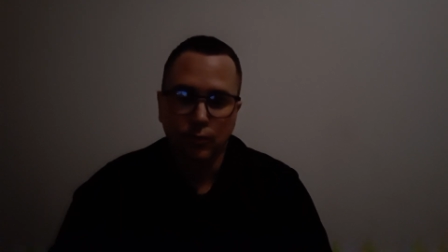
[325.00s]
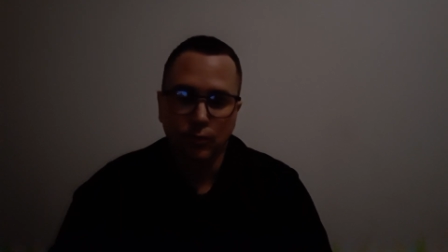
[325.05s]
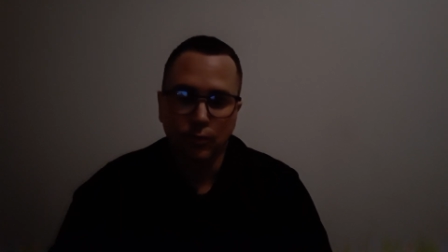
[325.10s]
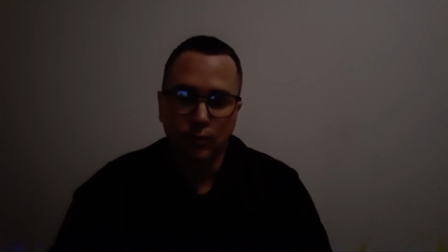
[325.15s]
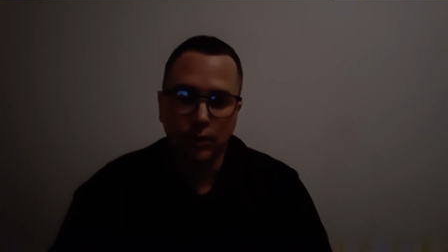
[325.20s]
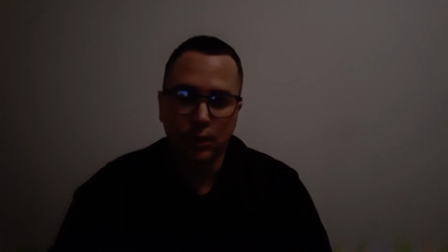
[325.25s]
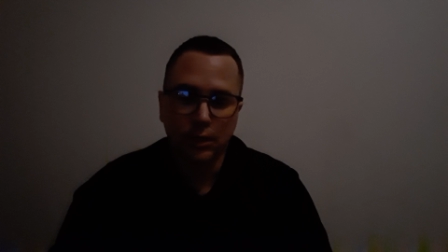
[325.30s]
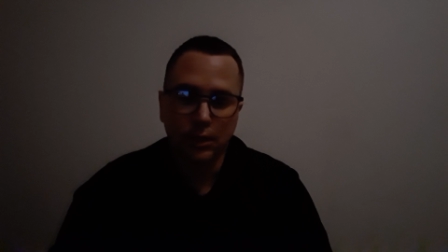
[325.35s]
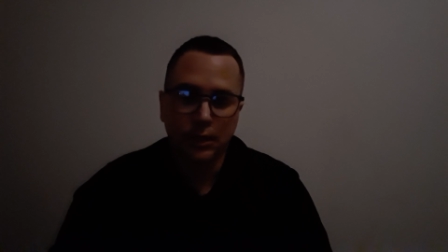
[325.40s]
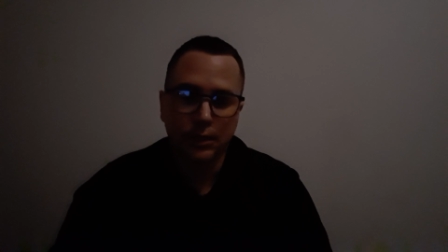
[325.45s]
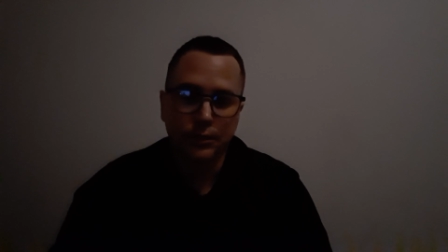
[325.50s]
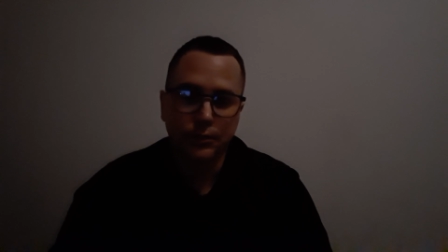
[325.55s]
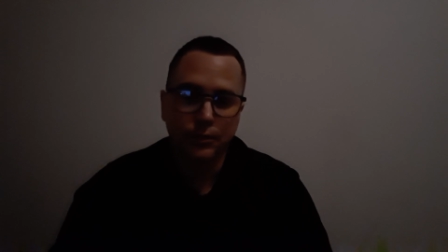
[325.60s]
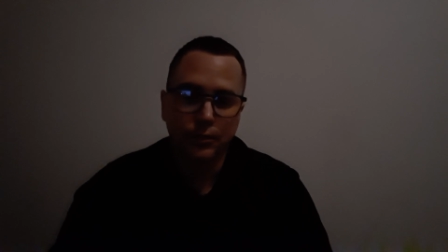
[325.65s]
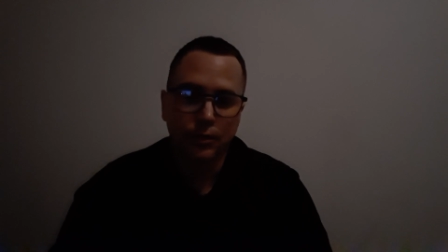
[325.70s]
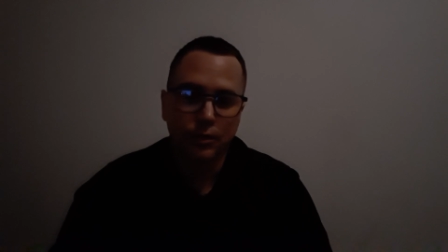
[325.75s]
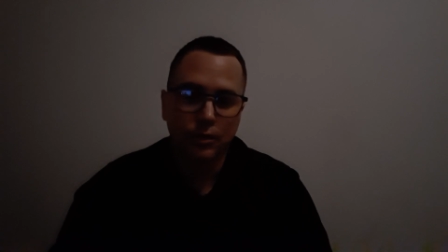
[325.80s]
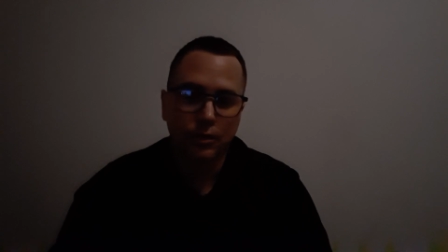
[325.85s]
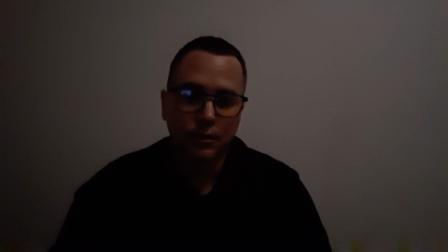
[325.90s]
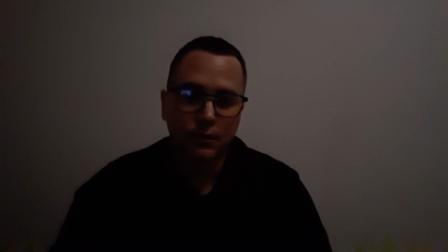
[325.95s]
While I
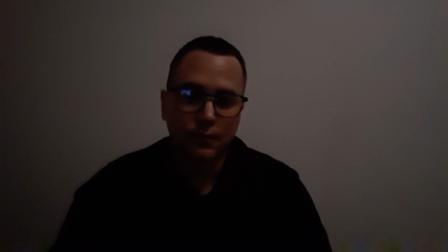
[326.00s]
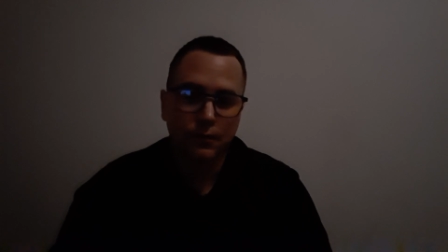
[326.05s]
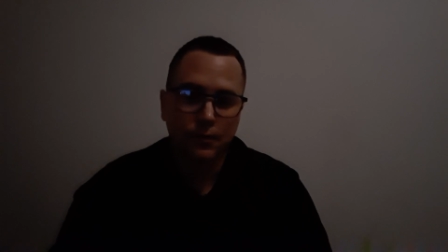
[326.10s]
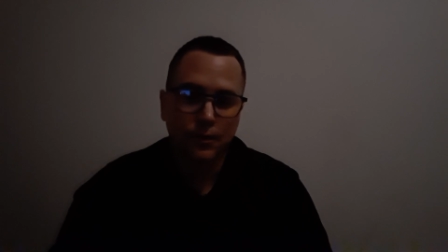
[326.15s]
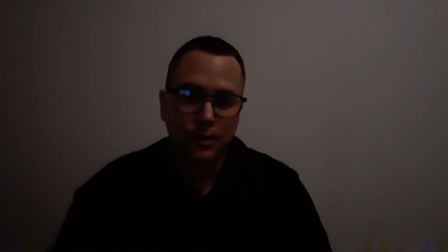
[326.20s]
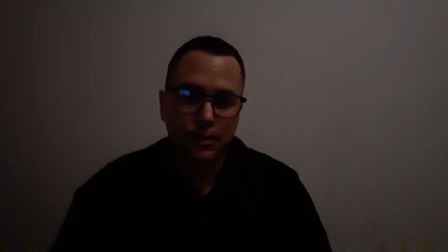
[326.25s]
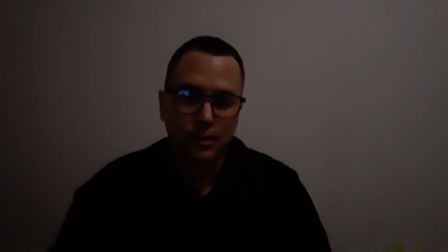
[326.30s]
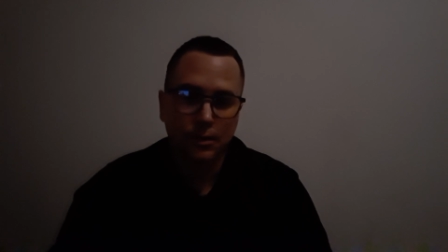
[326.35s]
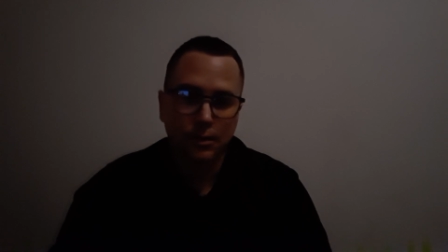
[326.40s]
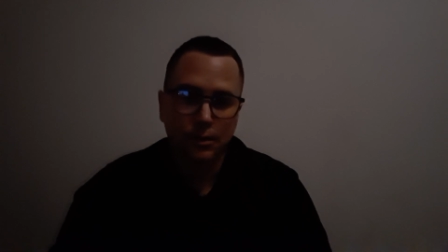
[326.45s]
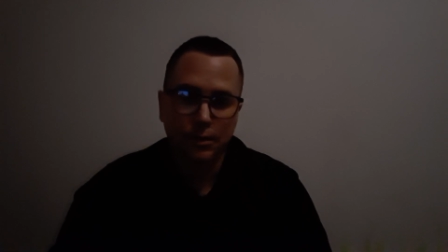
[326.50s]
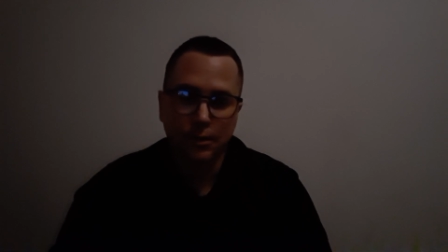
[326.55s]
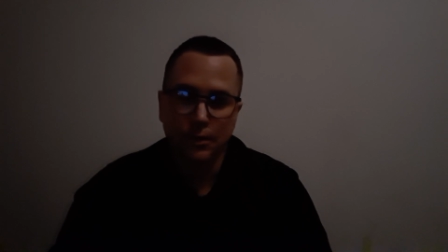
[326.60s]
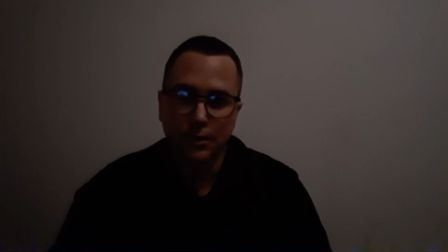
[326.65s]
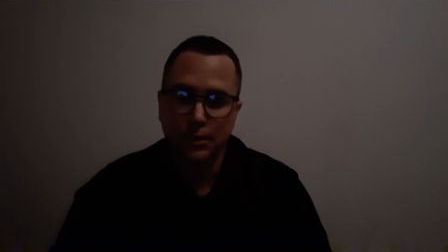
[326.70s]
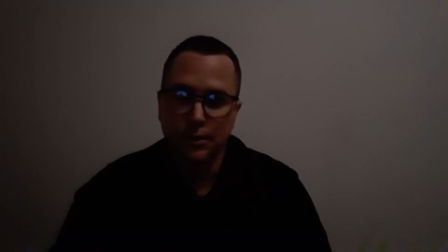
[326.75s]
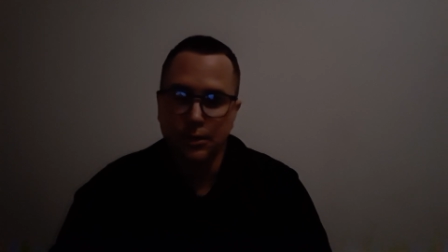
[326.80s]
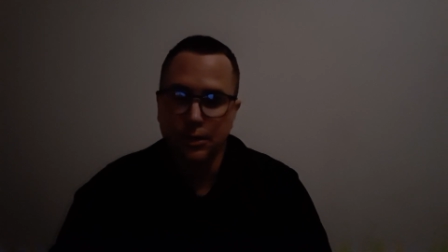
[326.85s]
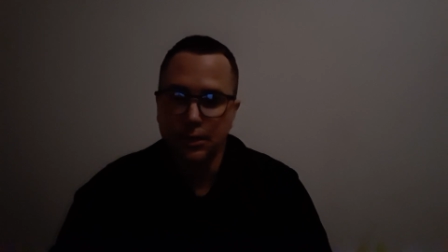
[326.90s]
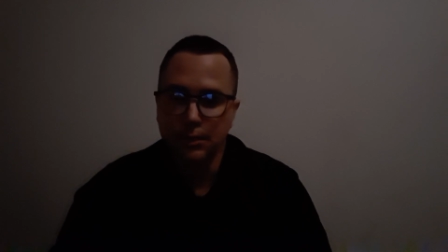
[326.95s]
drove to
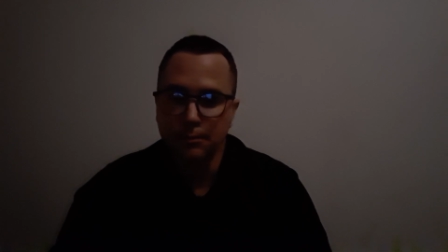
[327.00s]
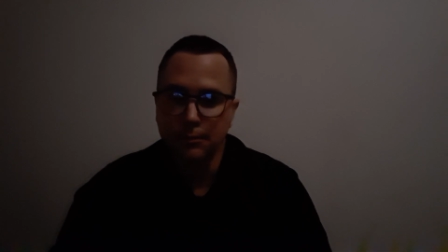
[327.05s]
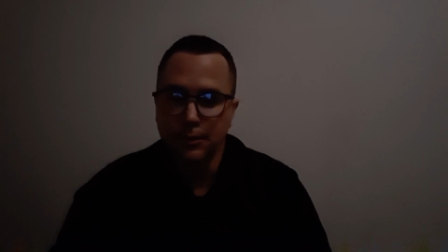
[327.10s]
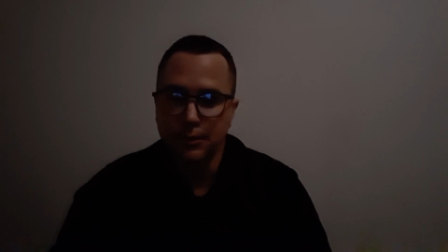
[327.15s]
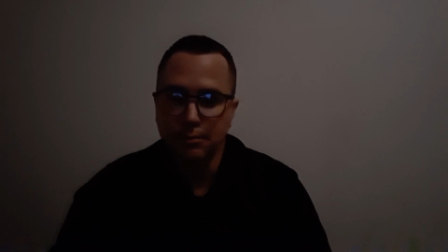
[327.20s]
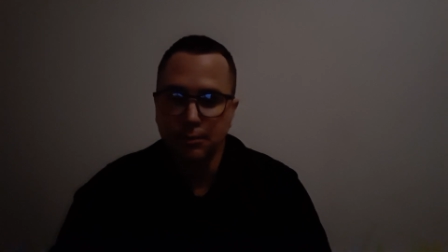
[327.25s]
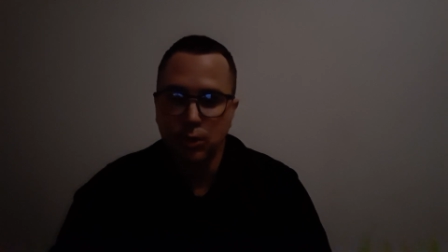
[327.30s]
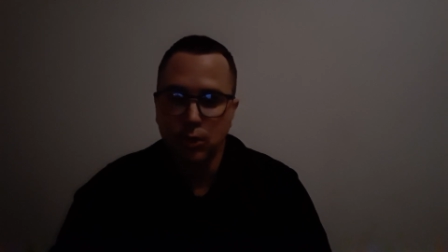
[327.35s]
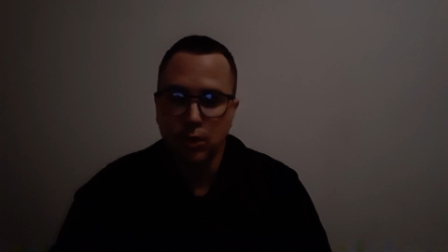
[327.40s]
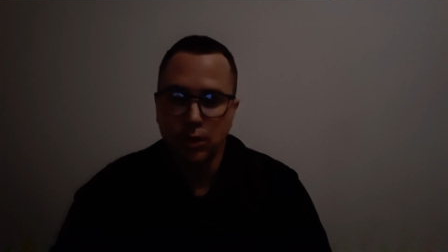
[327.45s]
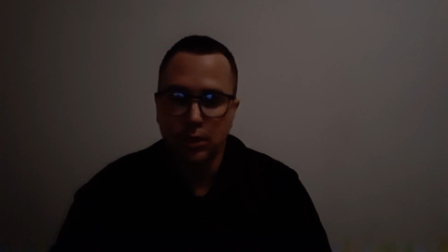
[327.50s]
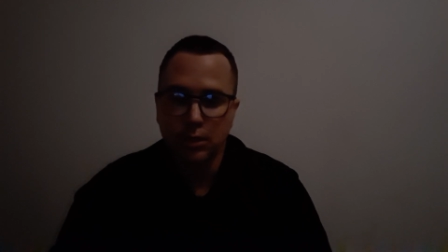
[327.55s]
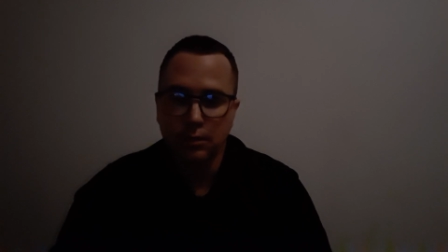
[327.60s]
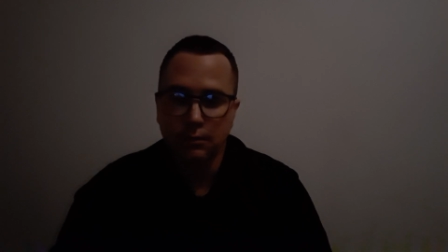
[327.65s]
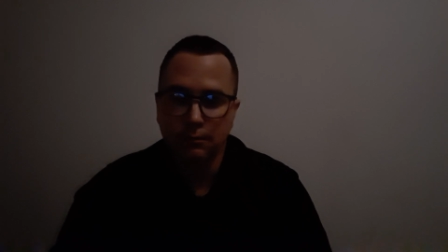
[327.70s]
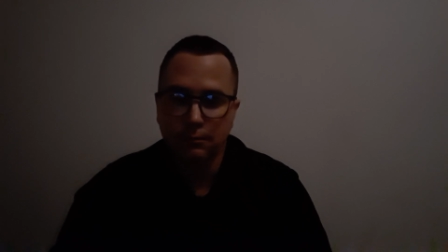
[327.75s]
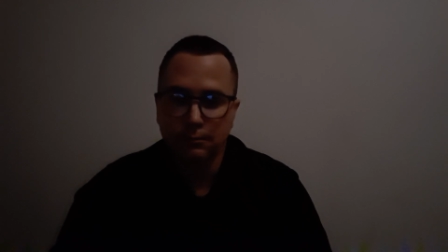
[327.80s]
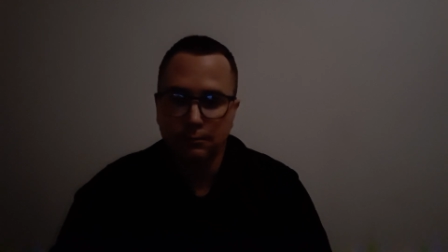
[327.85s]
the gym this morning,